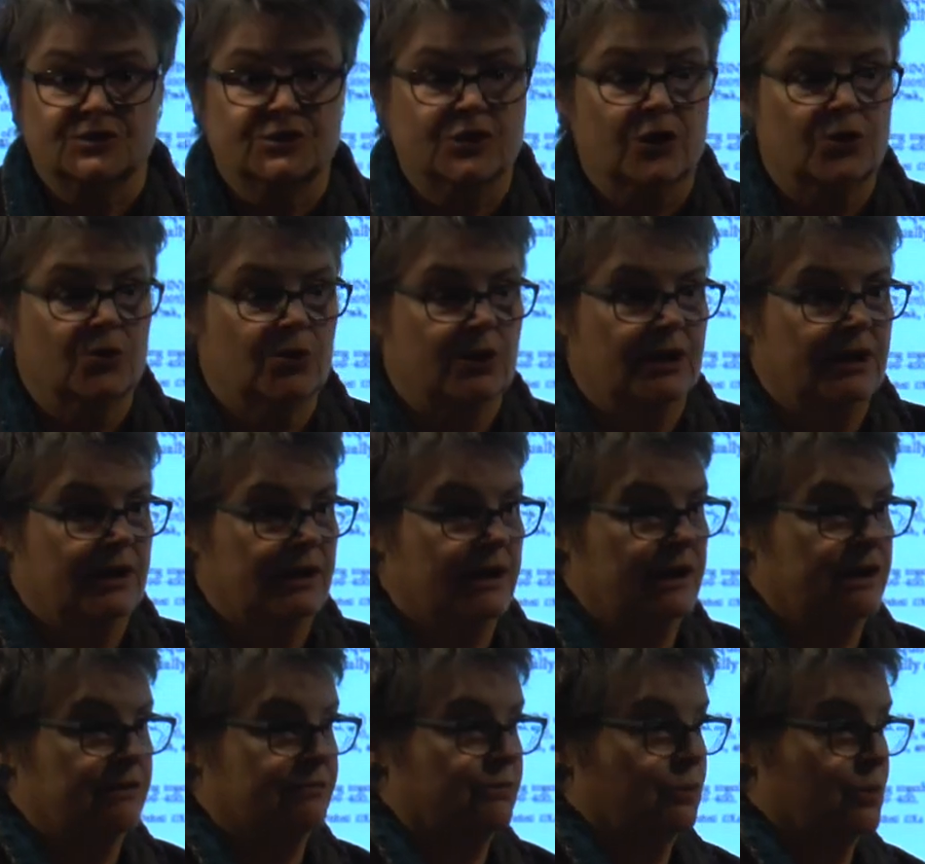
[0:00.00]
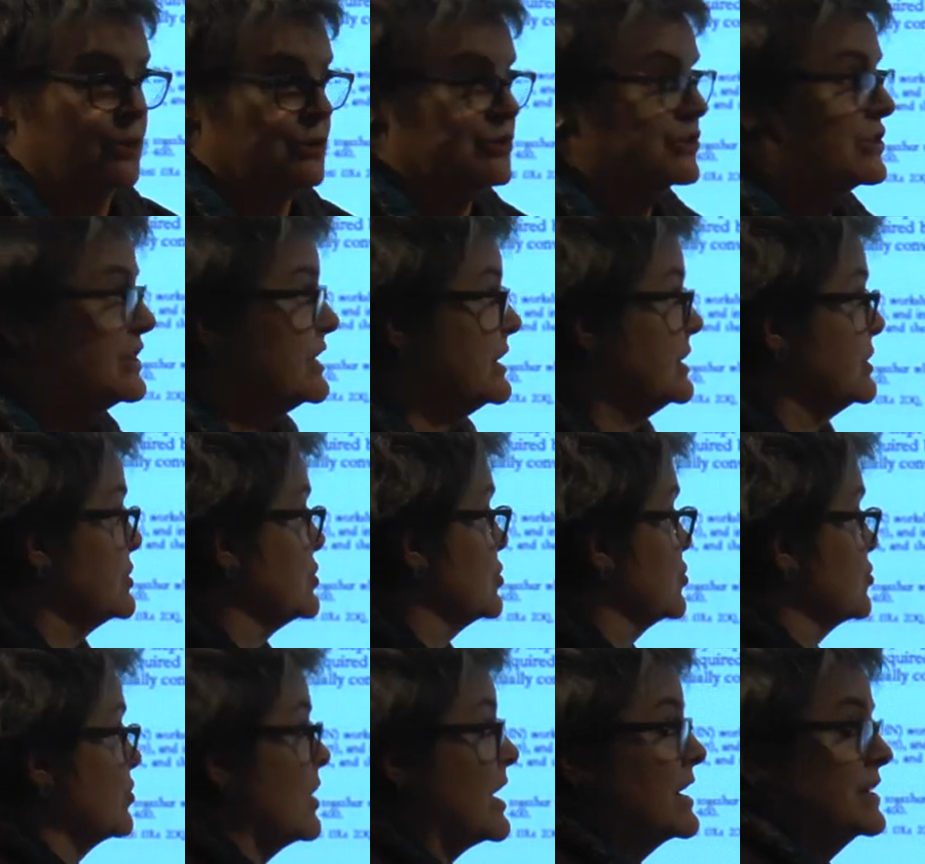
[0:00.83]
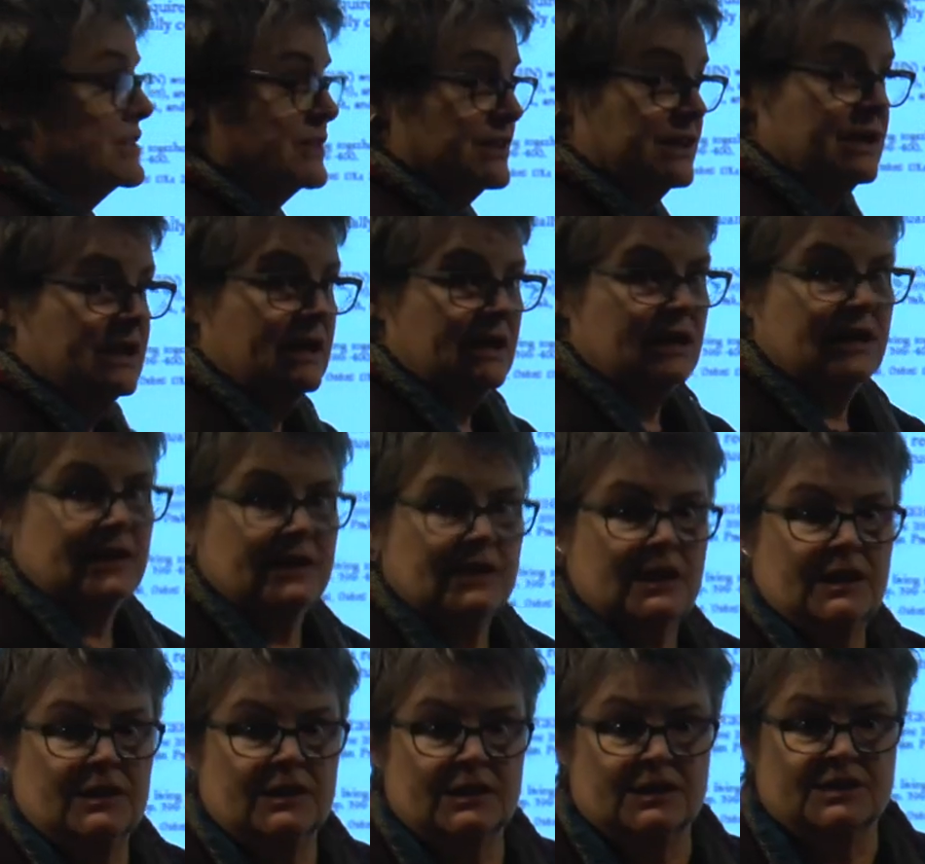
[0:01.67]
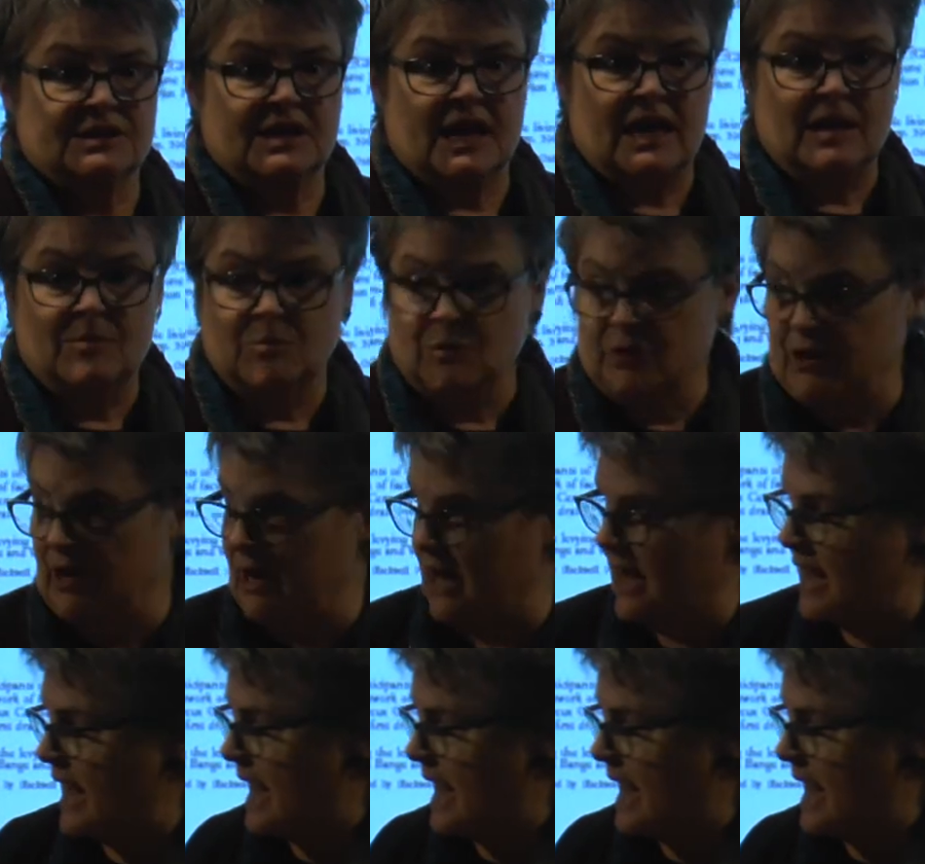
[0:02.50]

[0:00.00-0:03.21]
So if we're seeing stress in, in the table that I